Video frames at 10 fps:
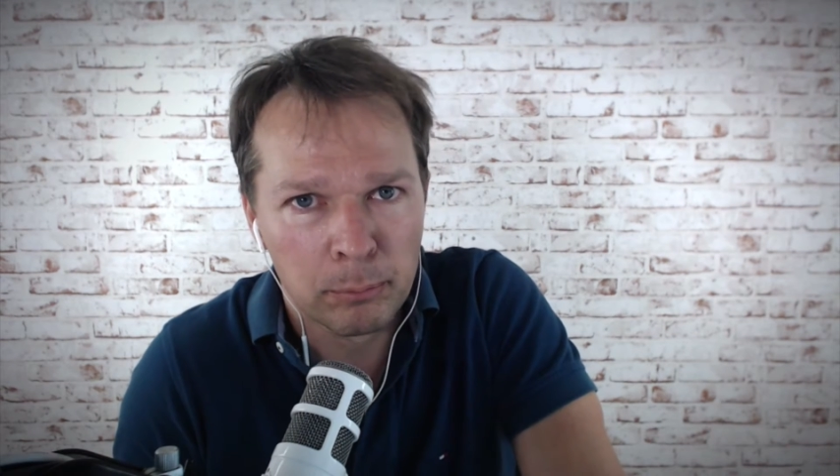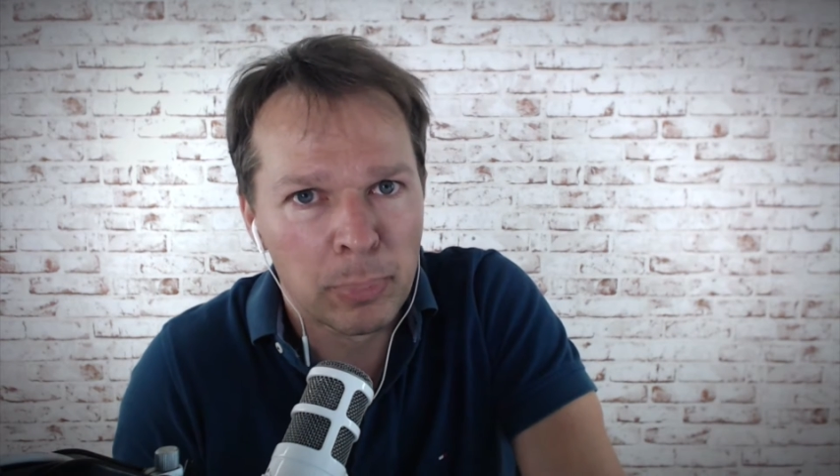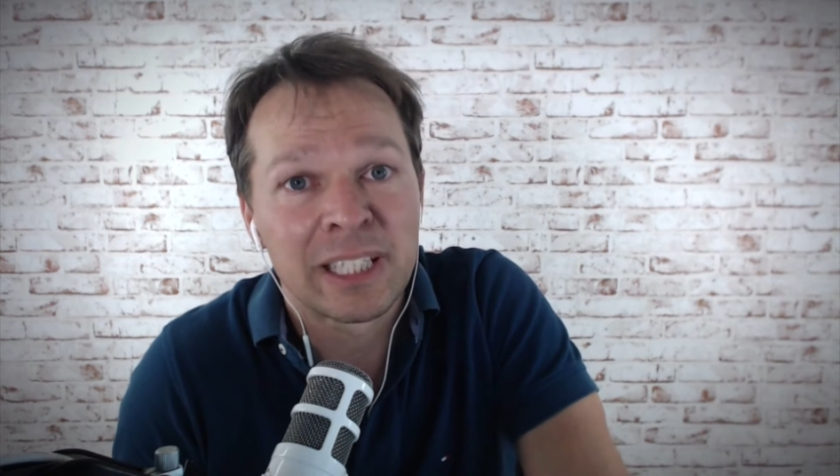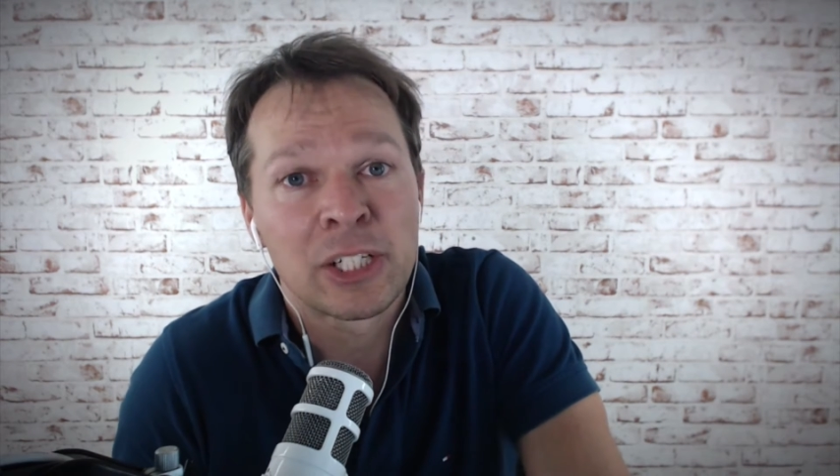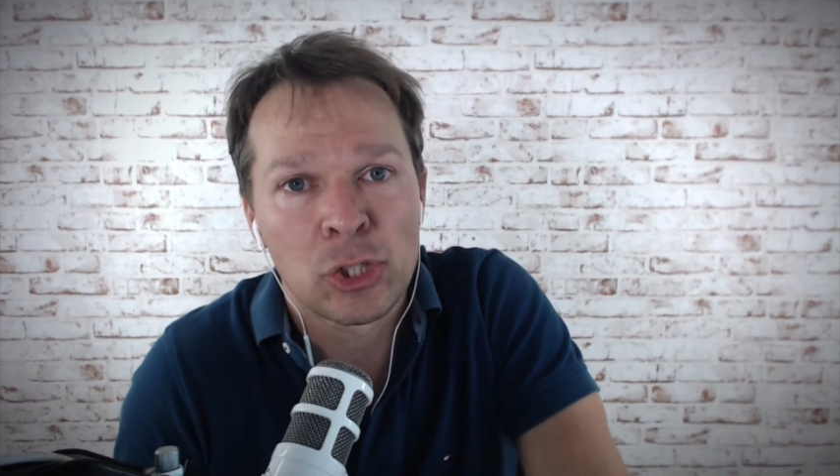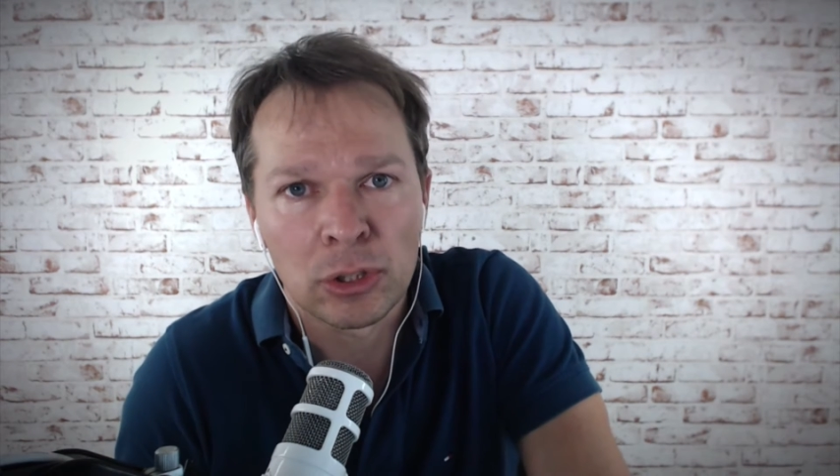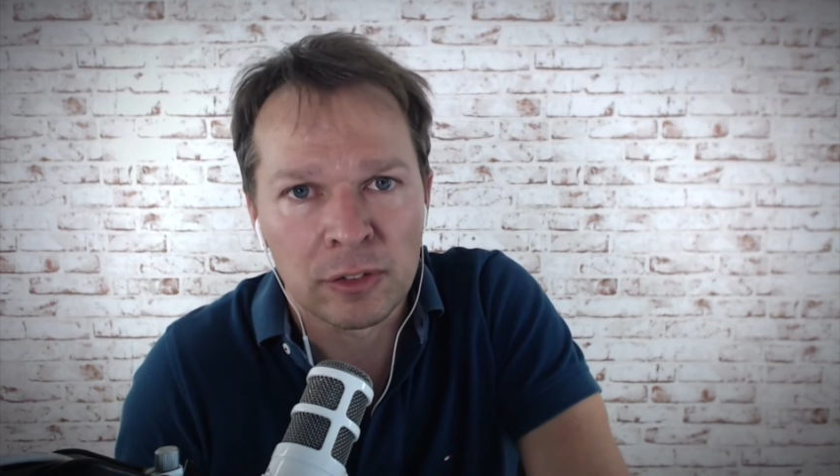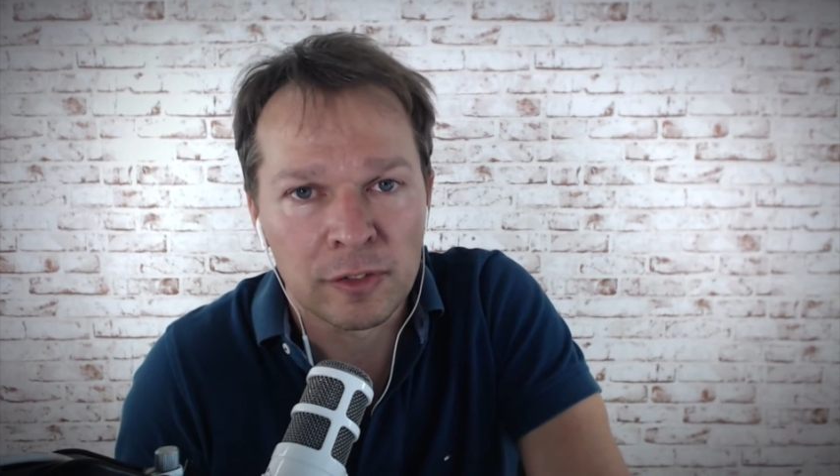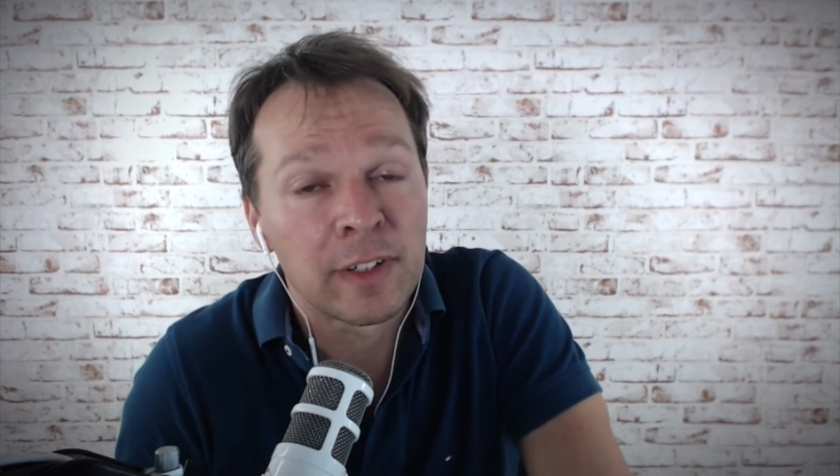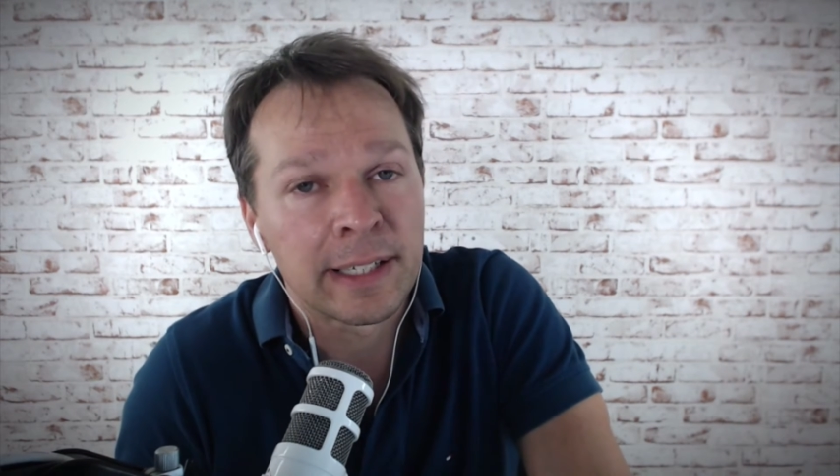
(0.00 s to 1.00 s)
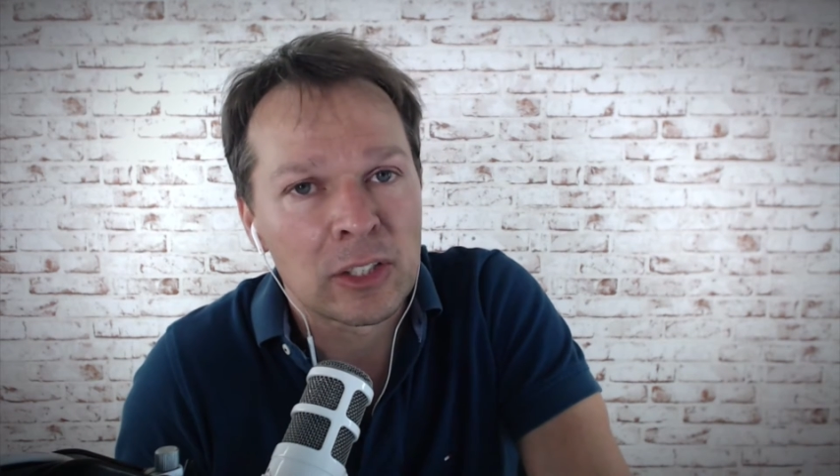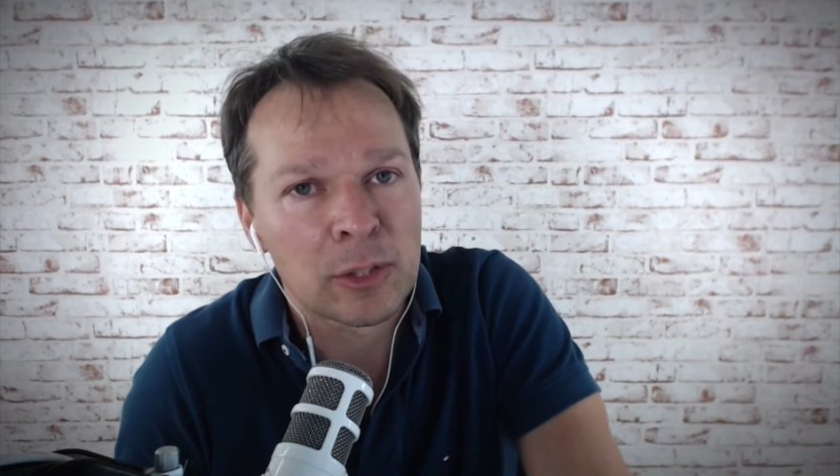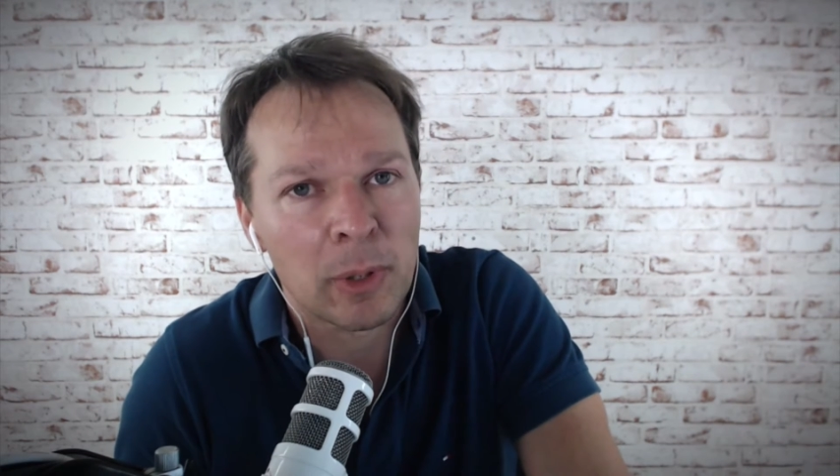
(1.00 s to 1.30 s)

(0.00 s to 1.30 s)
potential funnels.